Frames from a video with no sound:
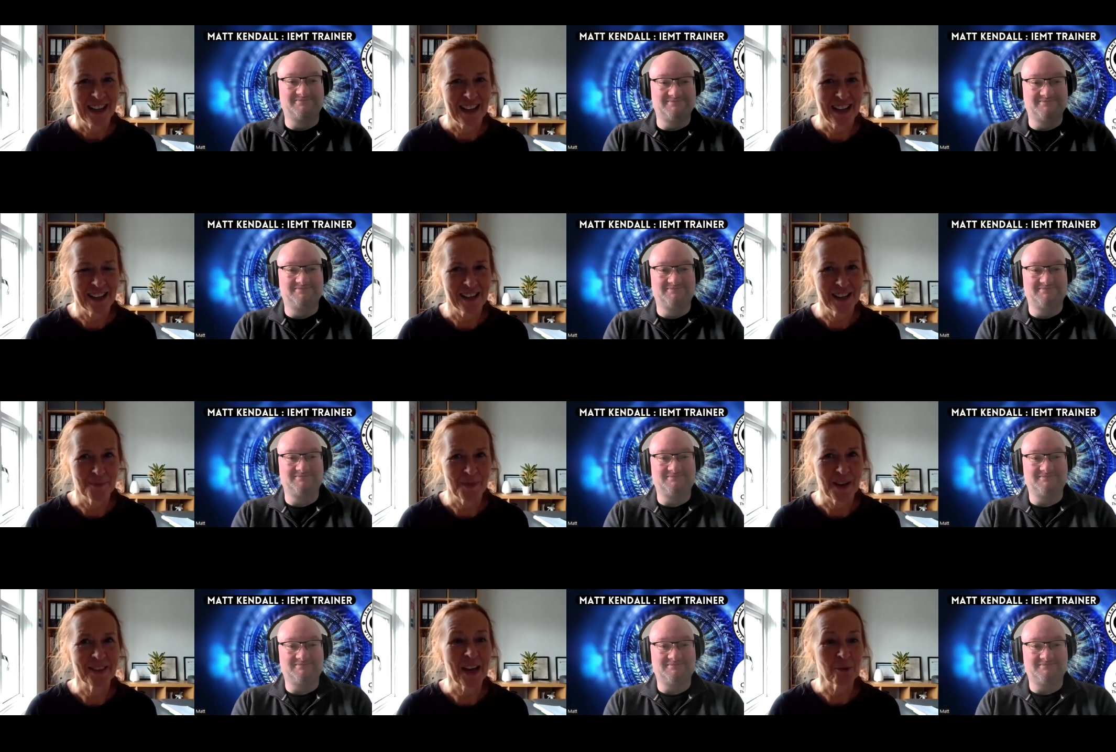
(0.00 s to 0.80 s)

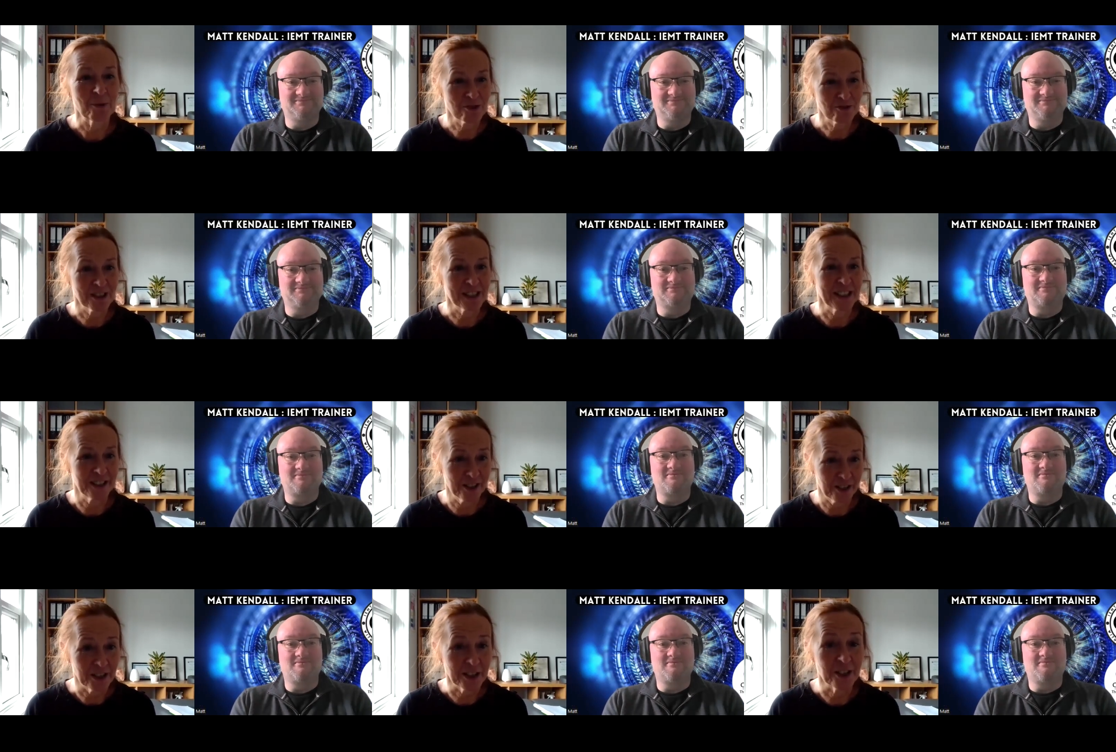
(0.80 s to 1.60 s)
Speaker 1: Um, and that was
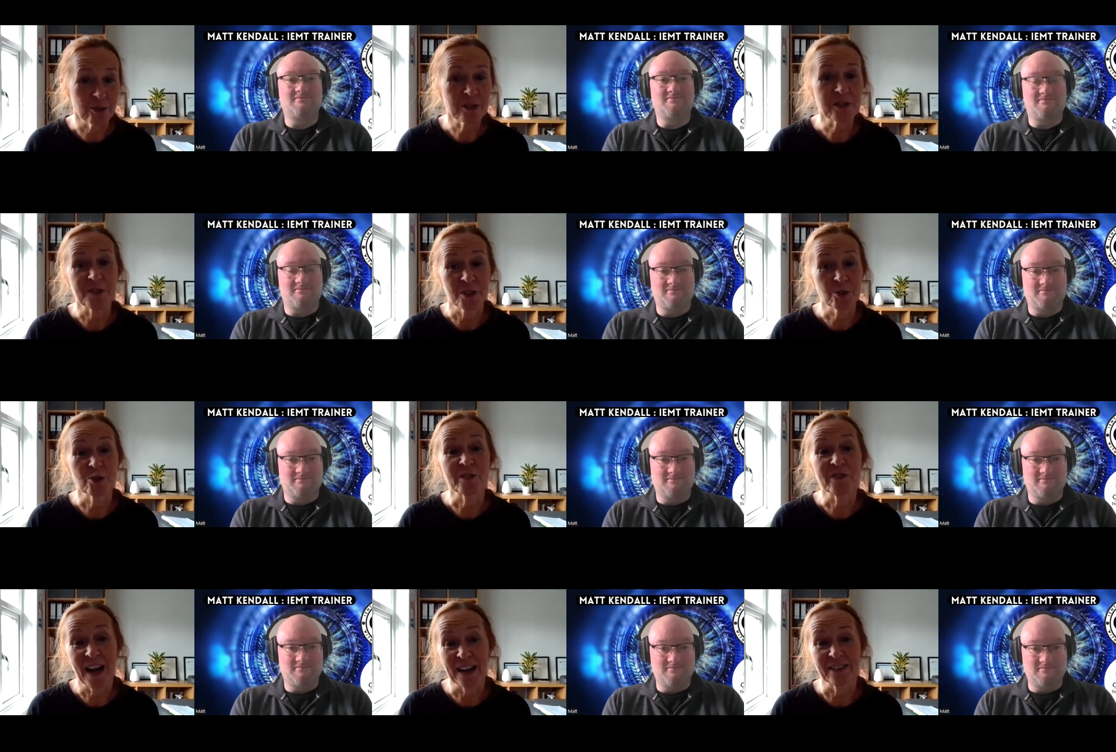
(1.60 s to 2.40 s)
really useful
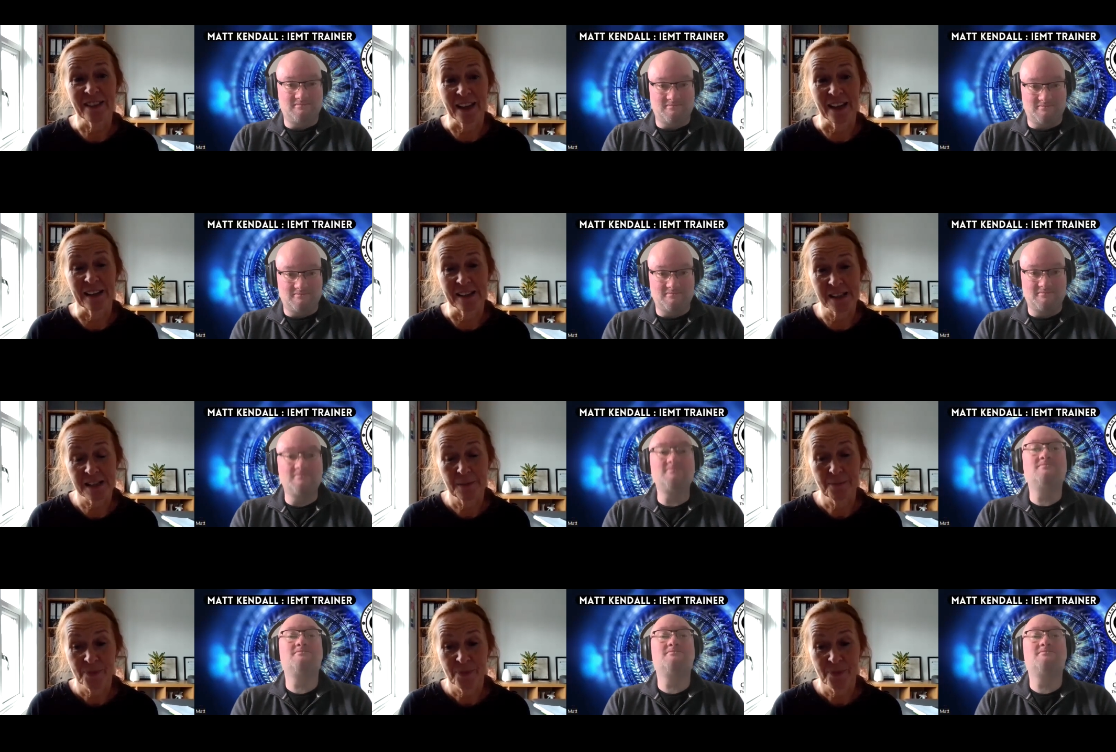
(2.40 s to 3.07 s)
to have had that.